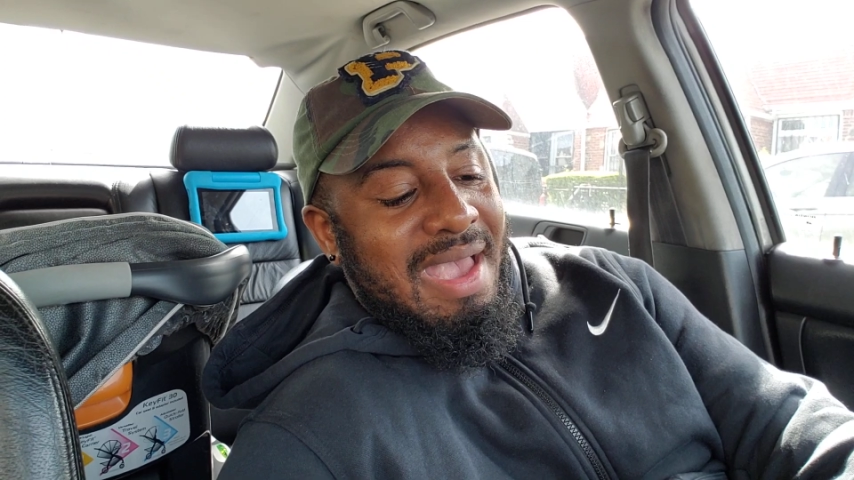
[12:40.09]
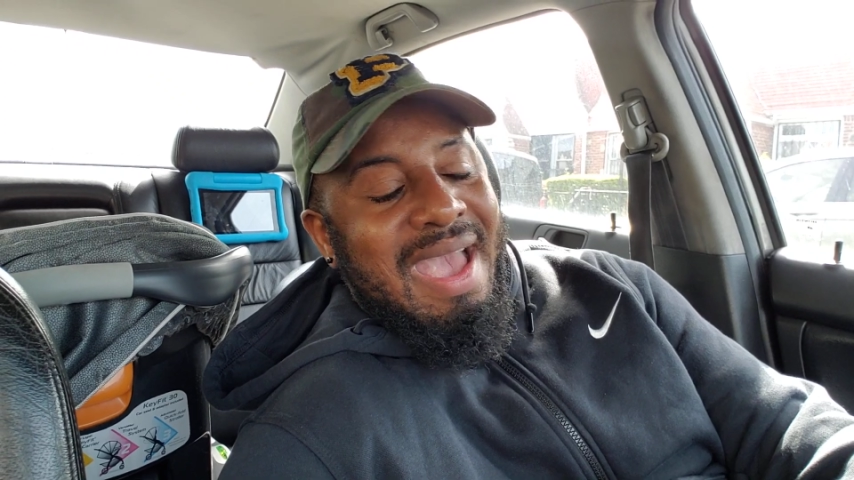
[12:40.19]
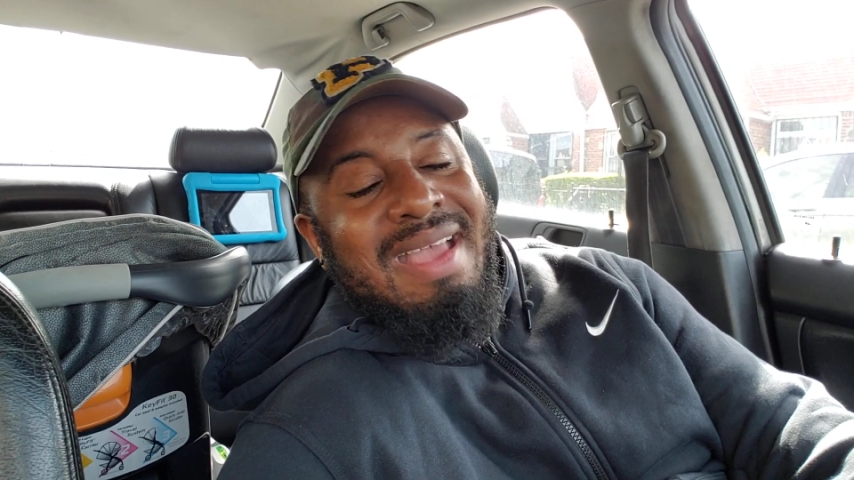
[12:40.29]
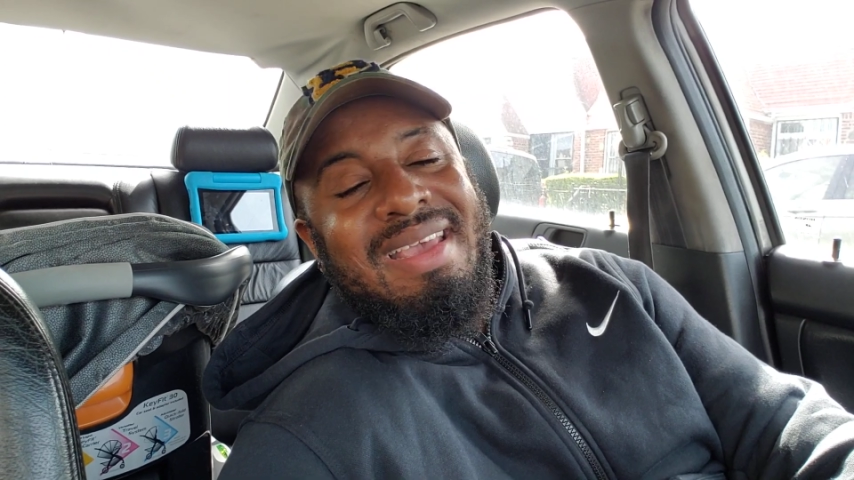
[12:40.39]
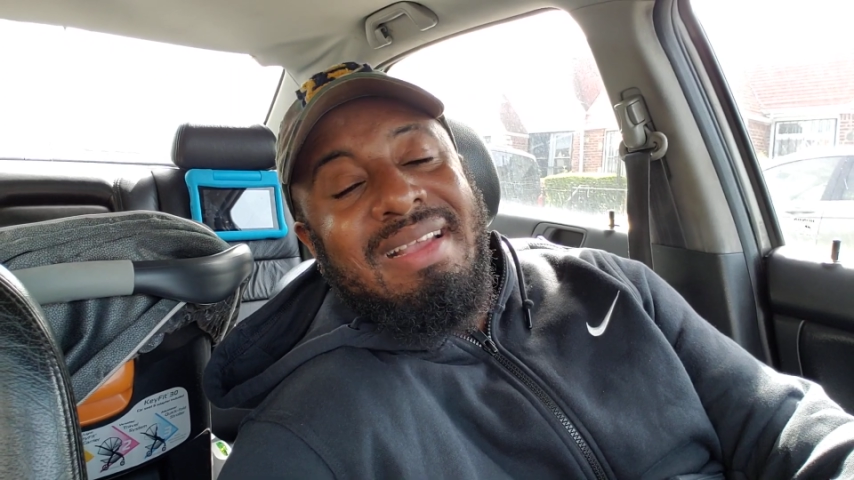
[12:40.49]

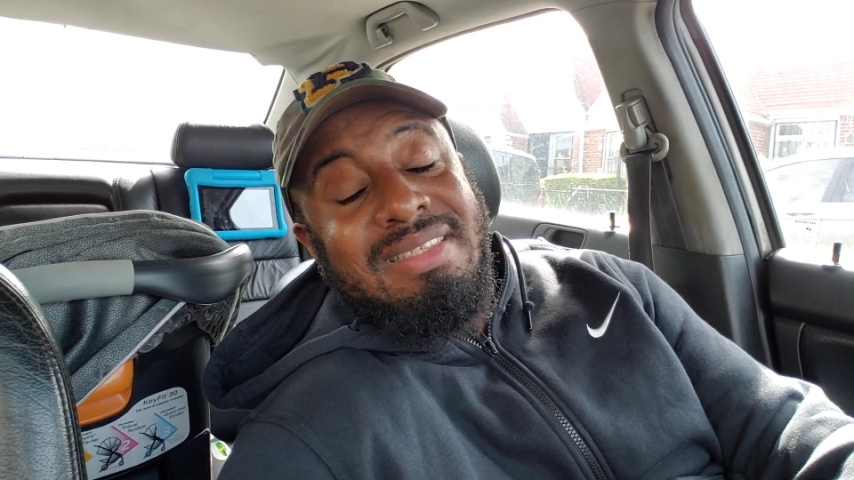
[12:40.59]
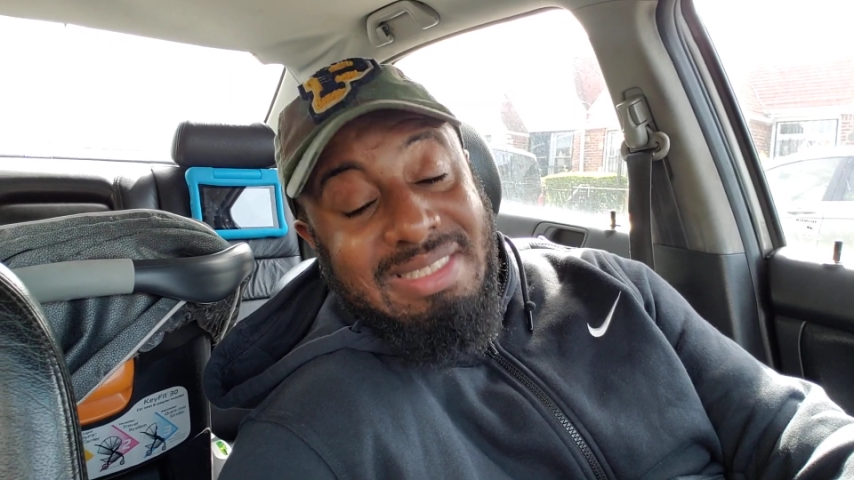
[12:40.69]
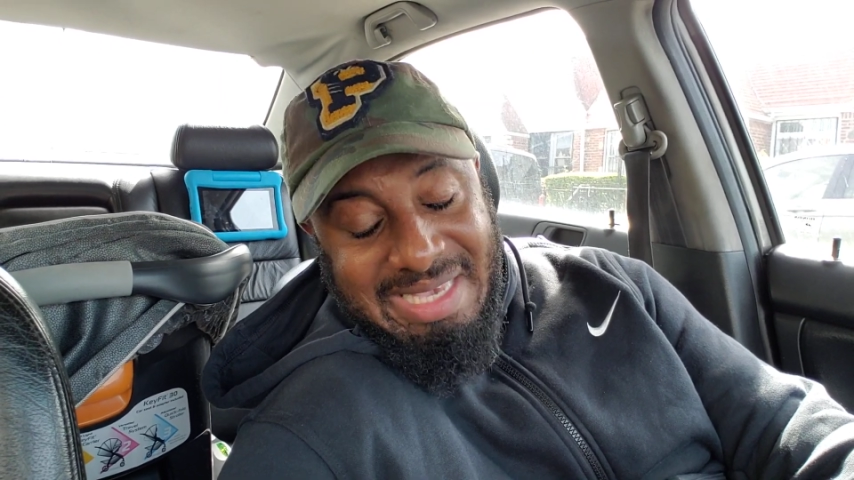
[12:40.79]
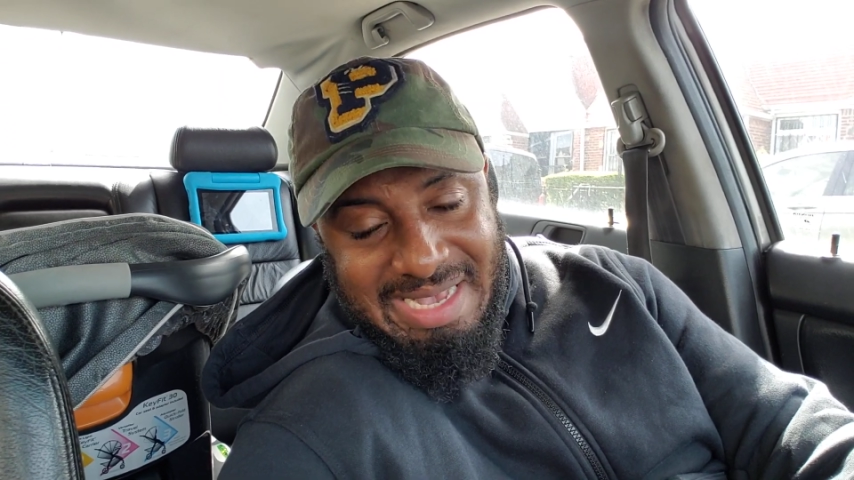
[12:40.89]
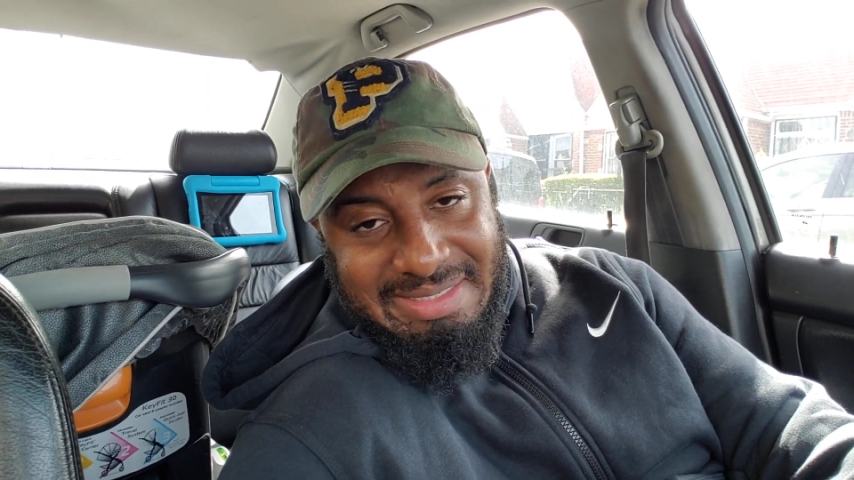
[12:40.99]
And in
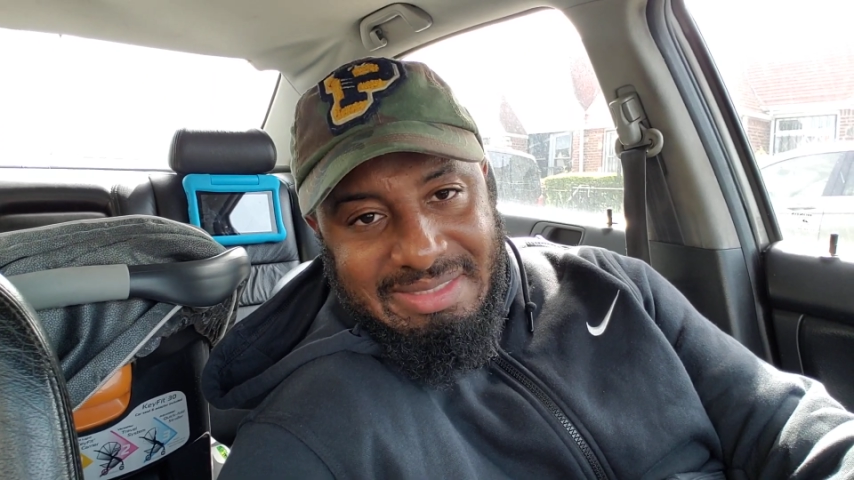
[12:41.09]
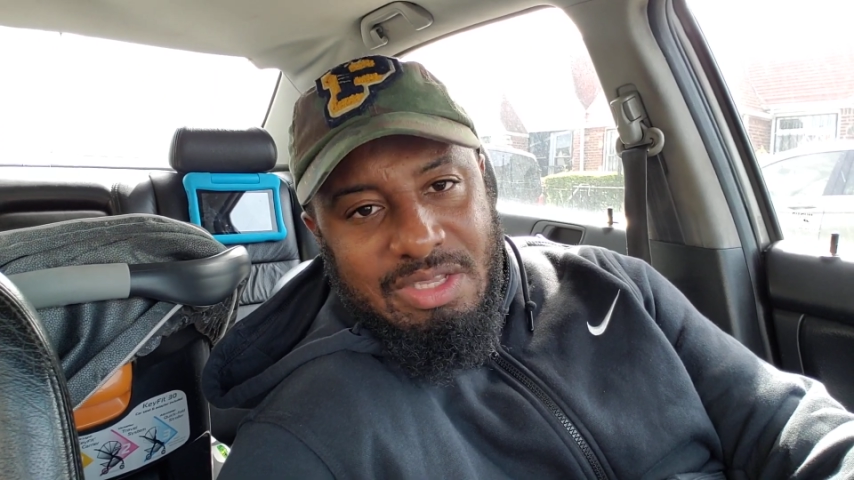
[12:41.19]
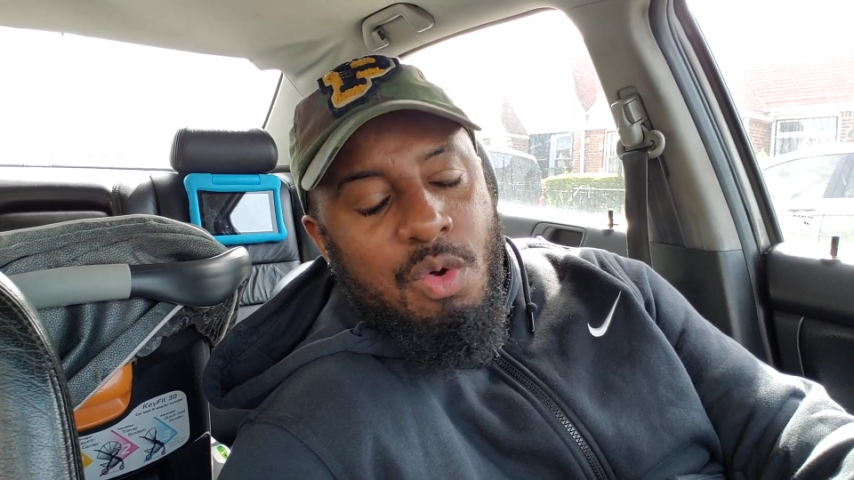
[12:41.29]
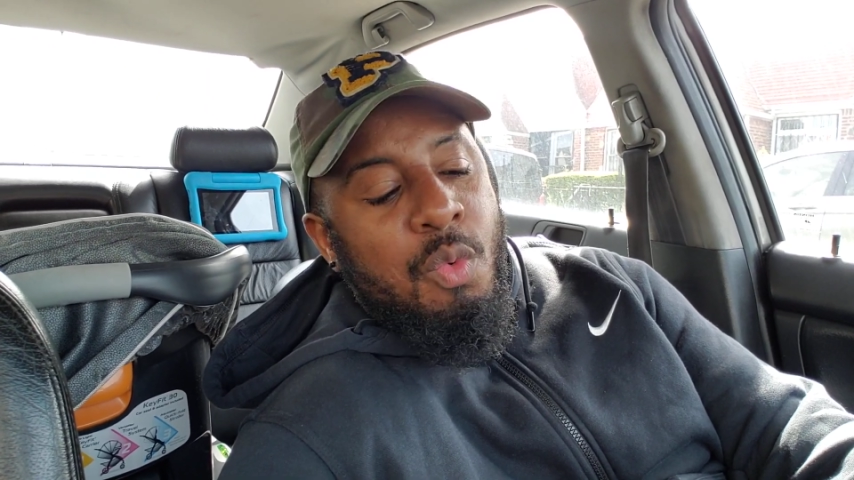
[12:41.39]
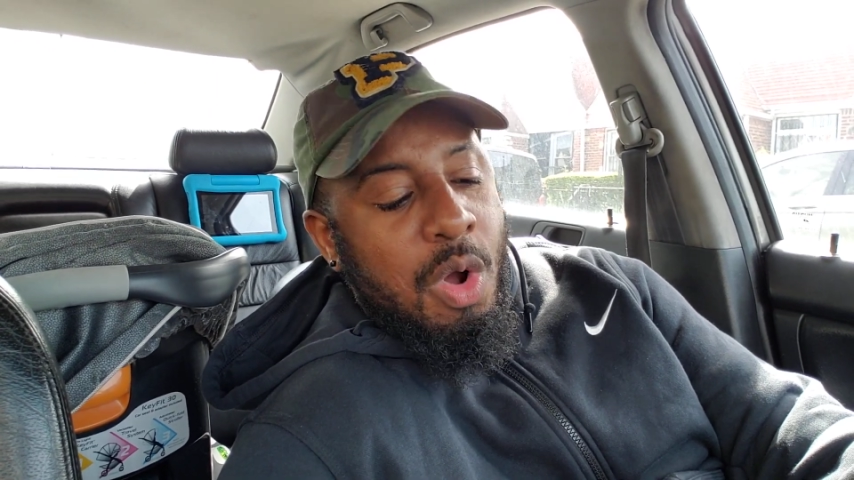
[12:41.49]
sixth,
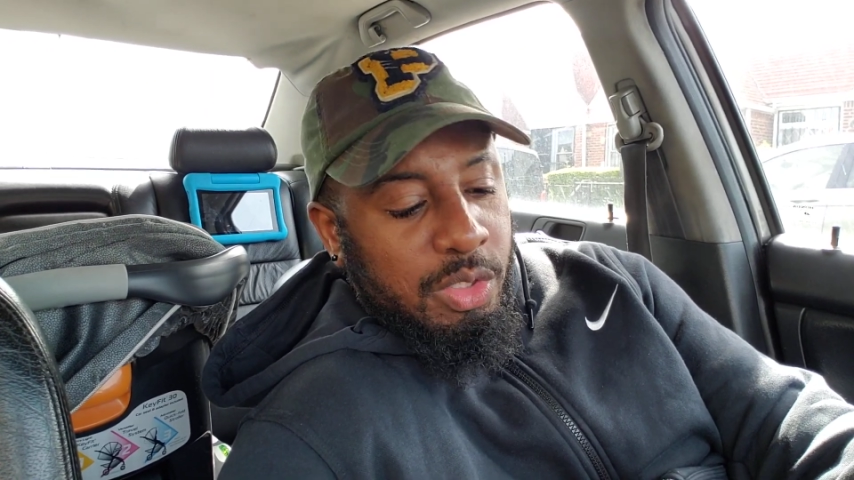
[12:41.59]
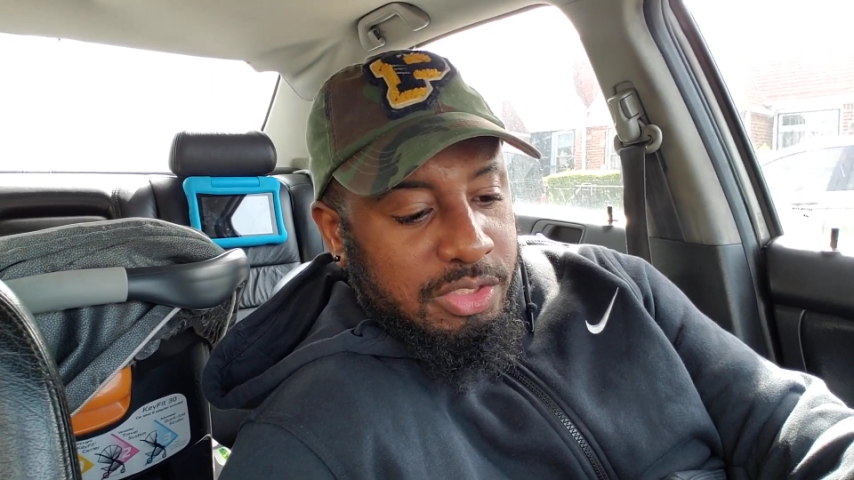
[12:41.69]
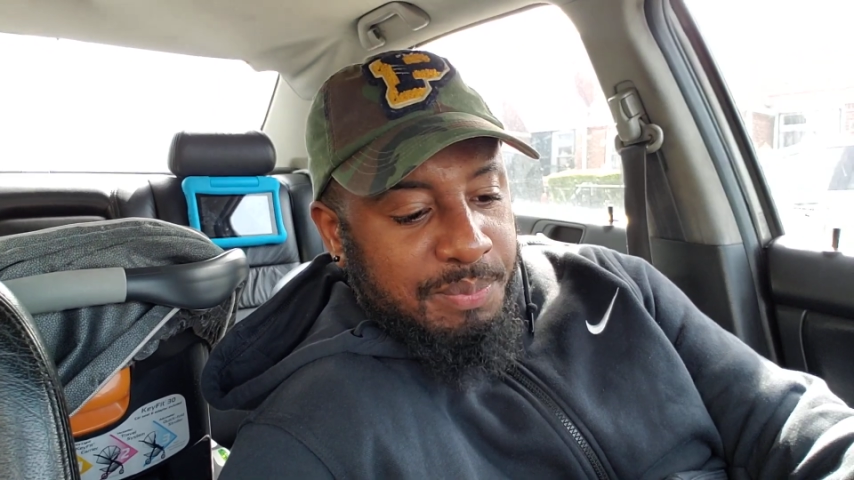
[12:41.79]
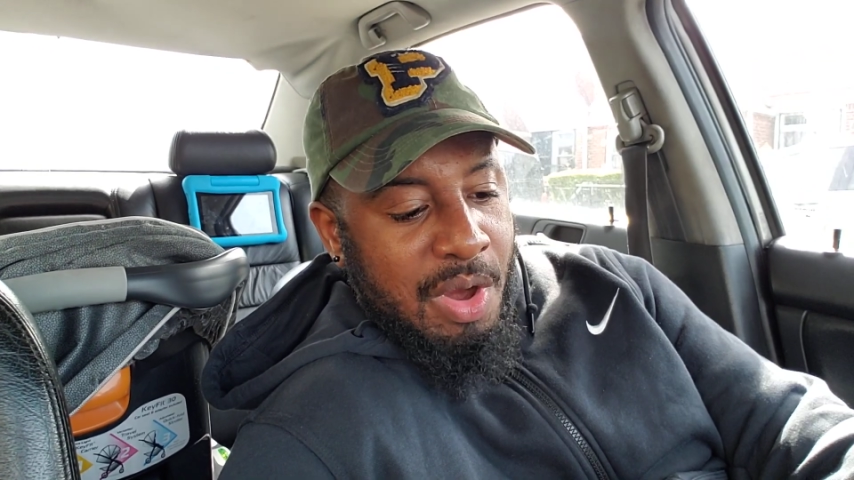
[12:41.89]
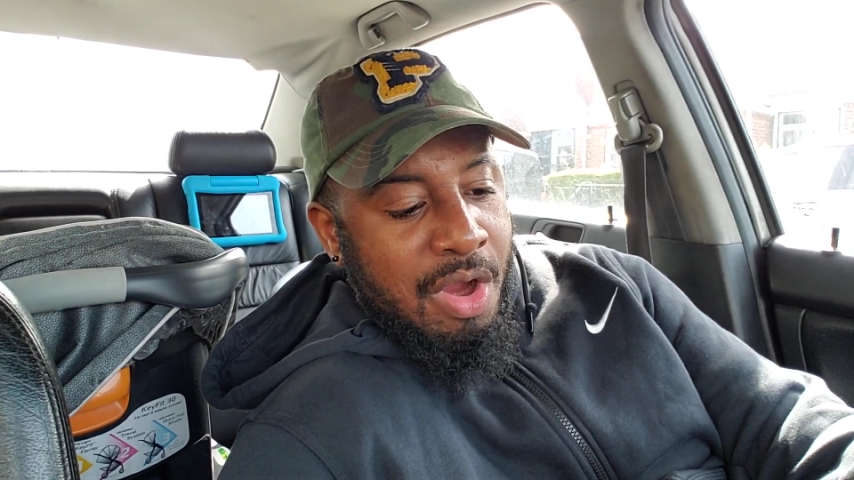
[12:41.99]

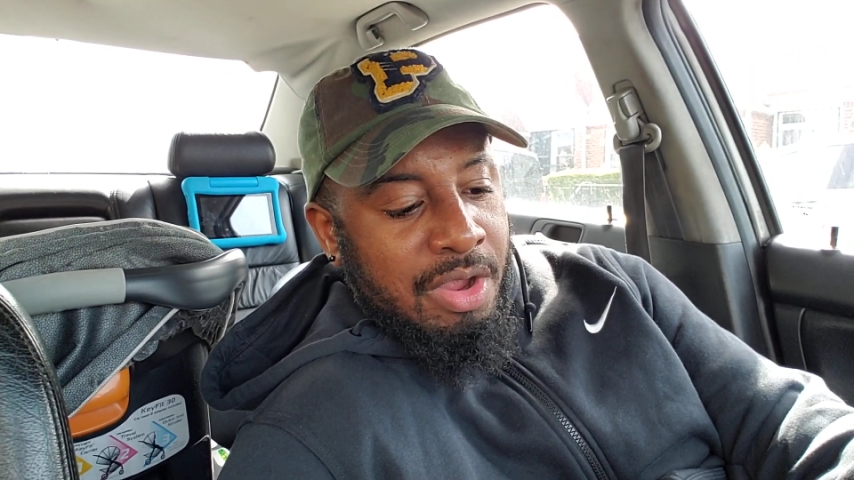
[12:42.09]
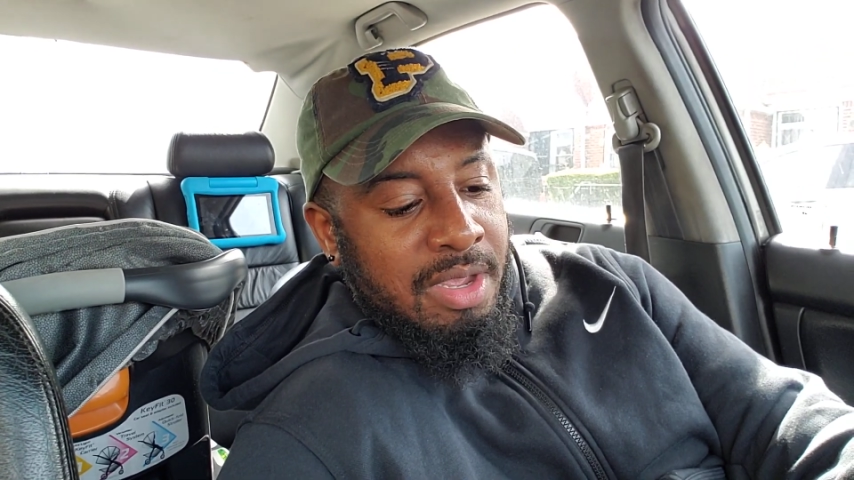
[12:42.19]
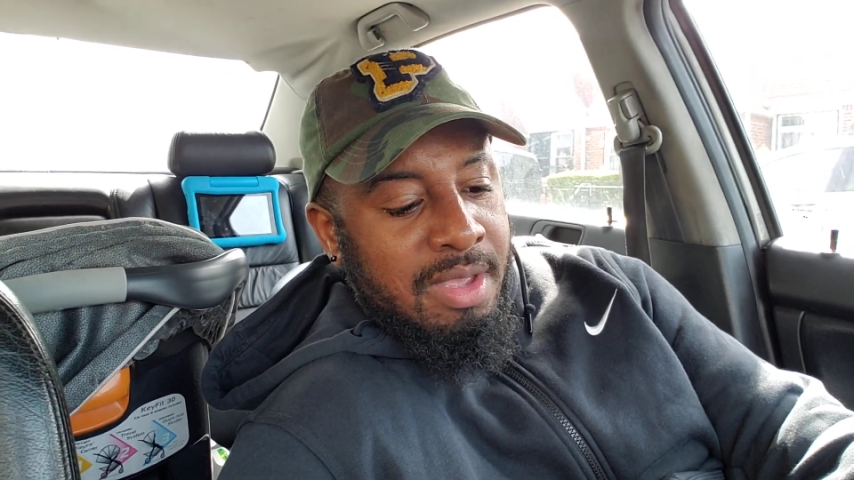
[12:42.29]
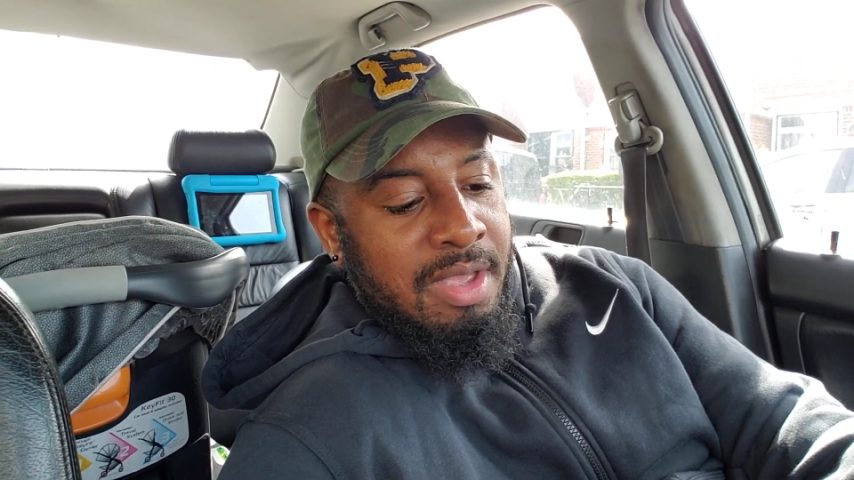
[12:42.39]
Wolfsburg,